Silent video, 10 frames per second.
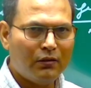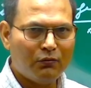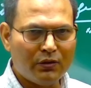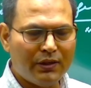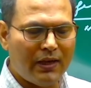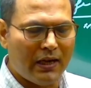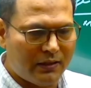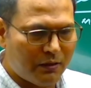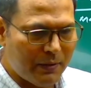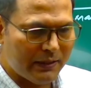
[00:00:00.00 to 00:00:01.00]
was
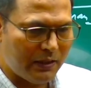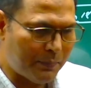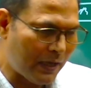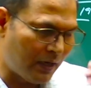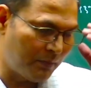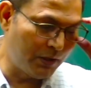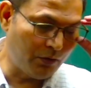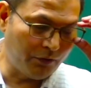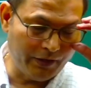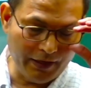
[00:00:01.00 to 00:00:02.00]
enacted by the Parliament
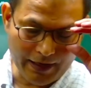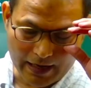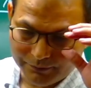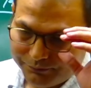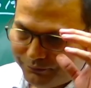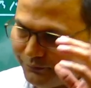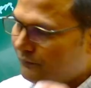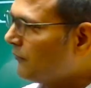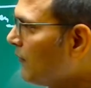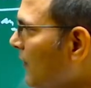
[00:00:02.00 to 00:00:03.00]
of India,
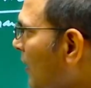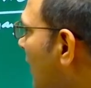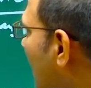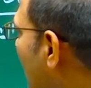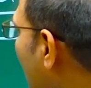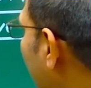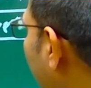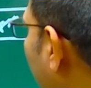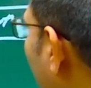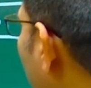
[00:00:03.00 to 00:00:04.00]
and it came